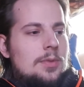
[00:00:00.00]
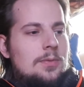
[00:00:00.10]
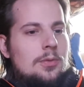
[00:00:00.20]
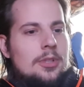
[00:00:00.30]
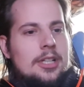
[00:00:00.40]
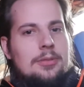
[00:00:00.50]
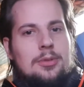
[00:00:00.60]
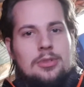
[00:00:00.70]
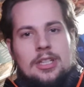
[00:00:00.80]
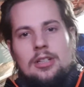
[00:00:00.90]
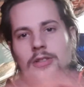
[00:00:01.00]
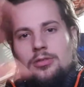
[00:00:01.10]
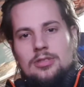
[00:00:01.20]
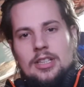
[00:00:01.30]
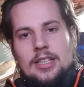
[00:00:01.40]
before they will get
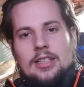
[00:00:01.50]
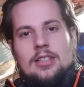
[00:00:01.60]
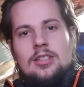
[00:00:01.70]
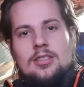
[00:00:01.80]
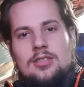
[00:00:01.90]
all like